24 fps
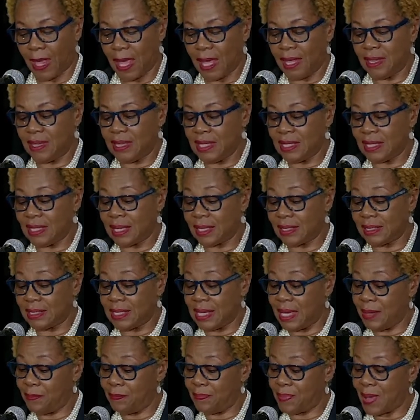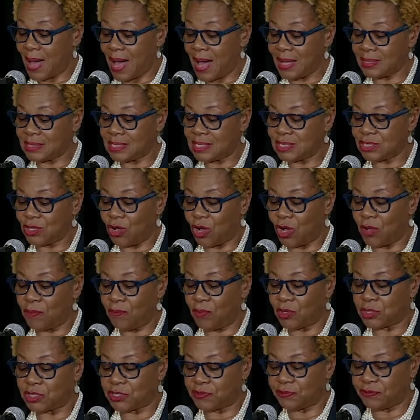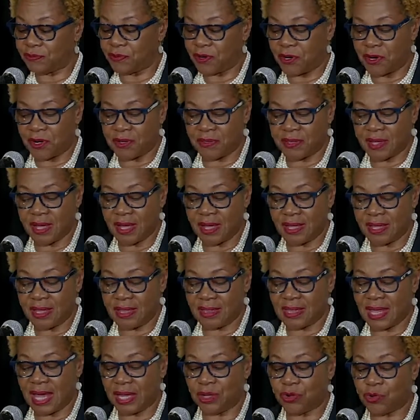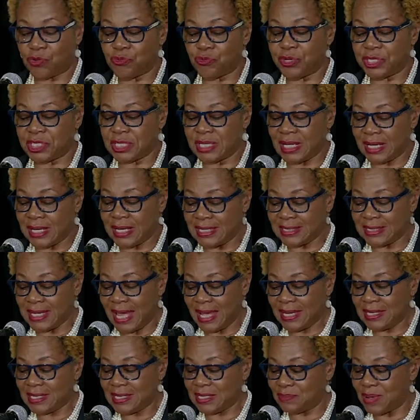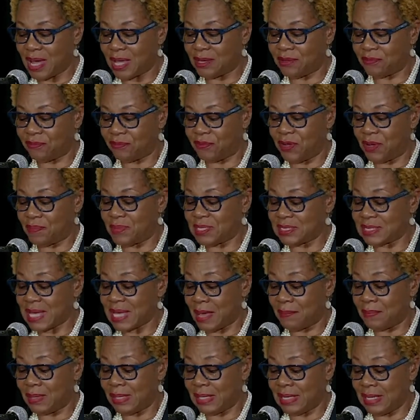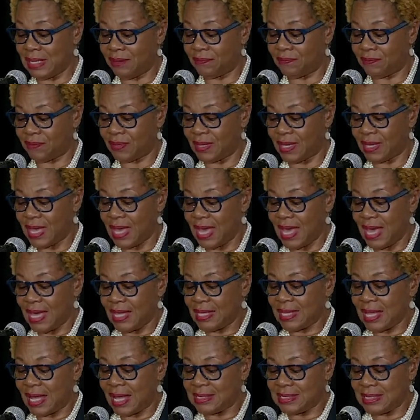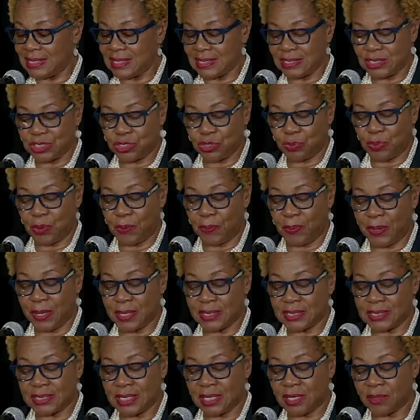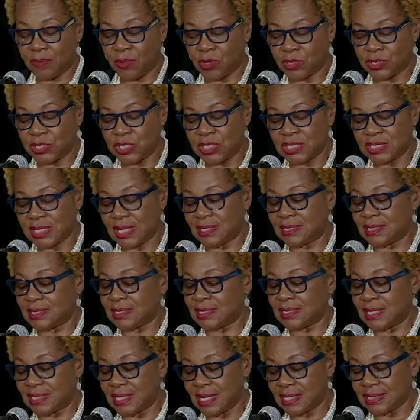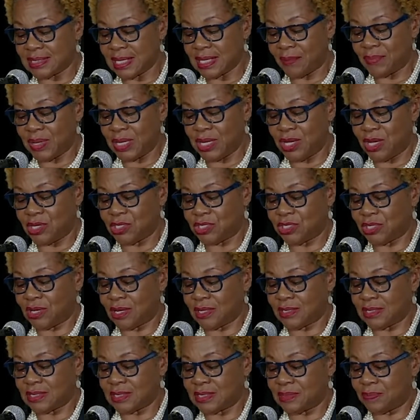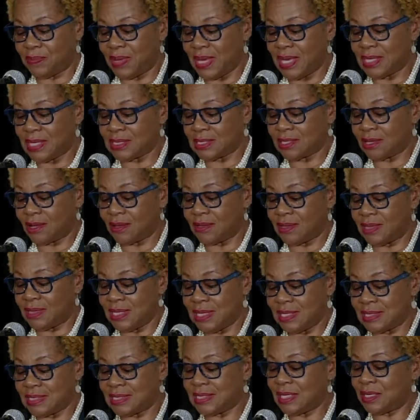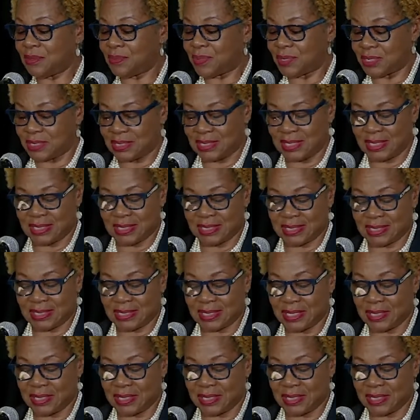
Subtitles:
The impact has gone much further than originally intended by the framers, I believe. That is, to prepare syllabuses and to set examinations based on these syllabuses